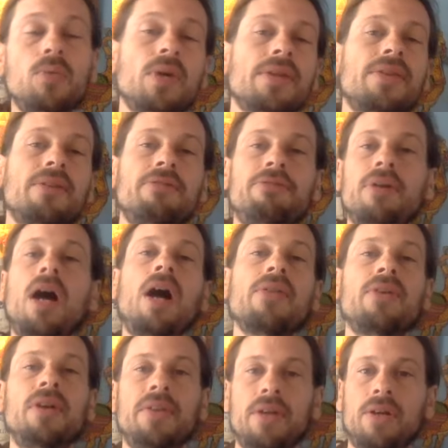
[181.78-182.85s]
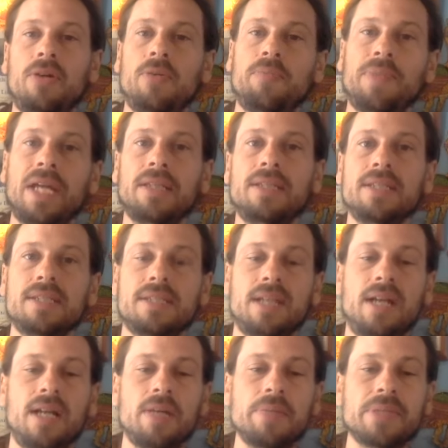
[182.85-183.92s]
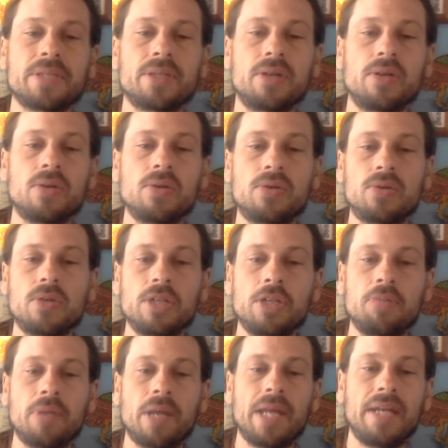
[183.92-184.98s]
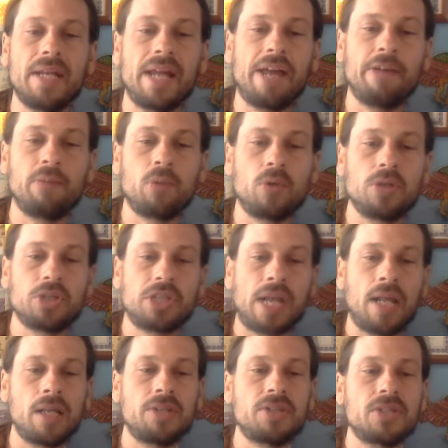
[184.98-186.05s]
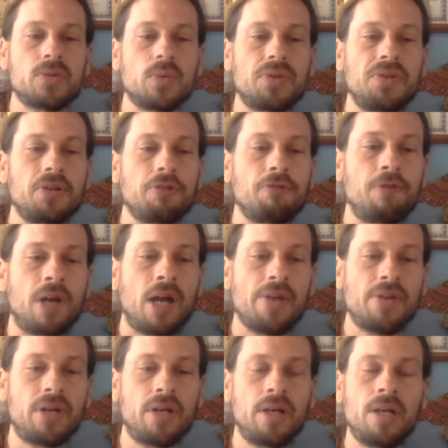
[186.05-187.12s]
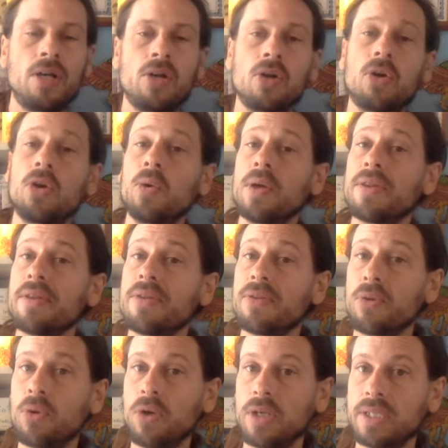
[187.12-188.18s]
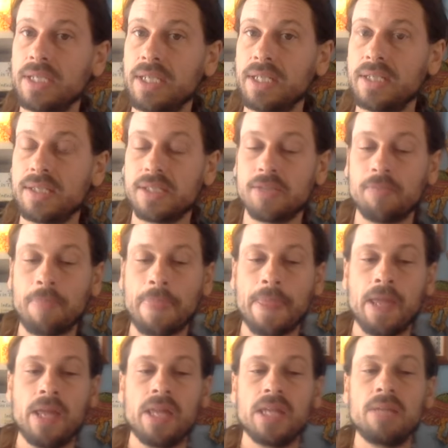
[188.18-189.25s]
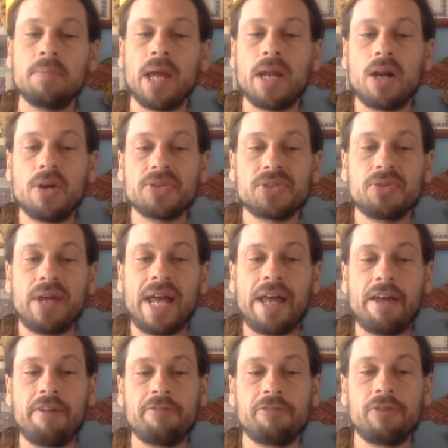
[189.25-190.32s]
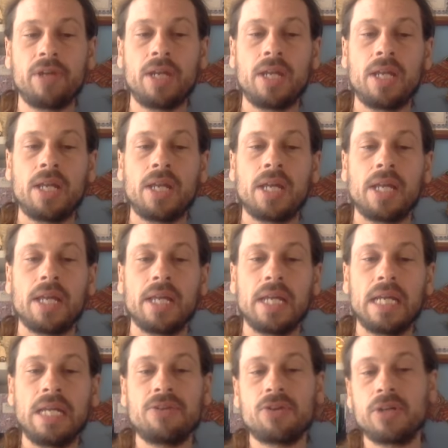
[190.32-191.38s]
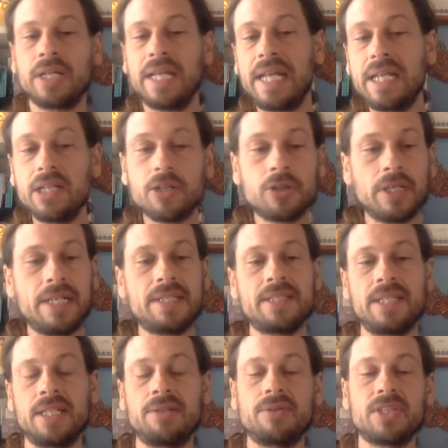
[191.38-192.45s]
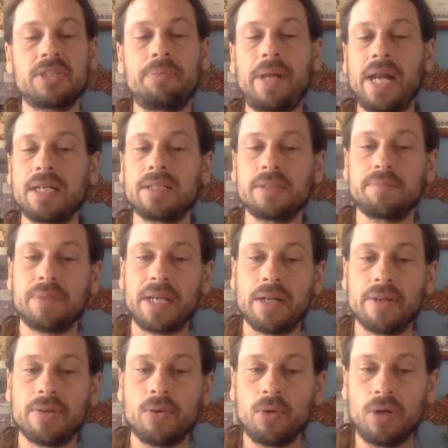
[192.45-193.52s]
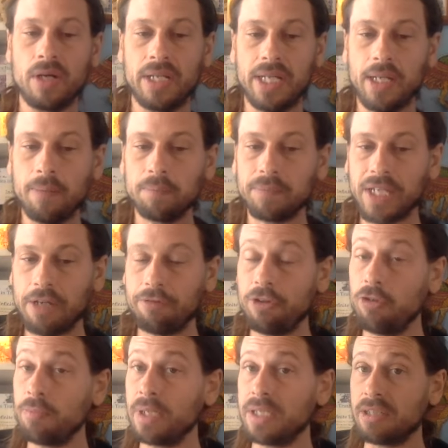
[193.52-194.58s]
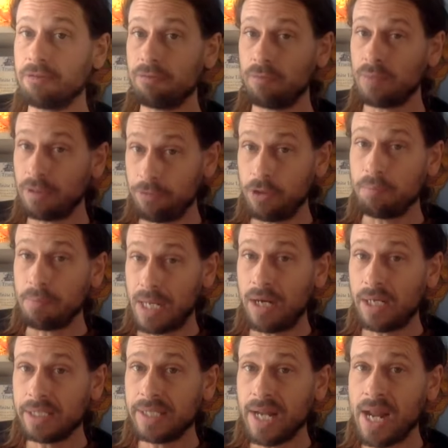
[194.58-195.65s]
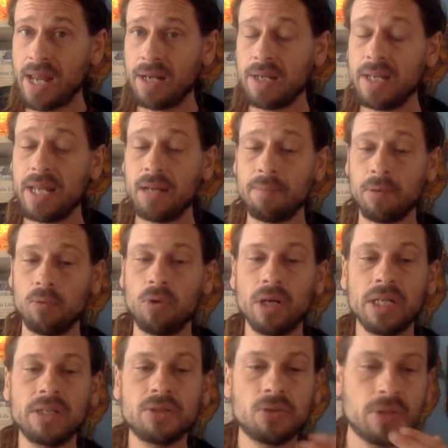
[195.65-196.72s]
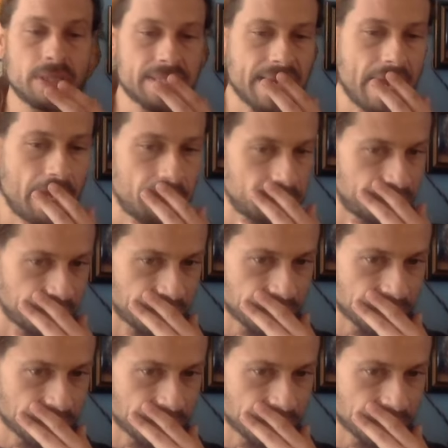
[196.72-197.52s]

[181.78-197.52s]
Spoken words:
with the father though at this time. So you might have more challenges with your father or with authorities. You might also have either an increase in respect and authority if you've been to, if you merit that and been working towards that,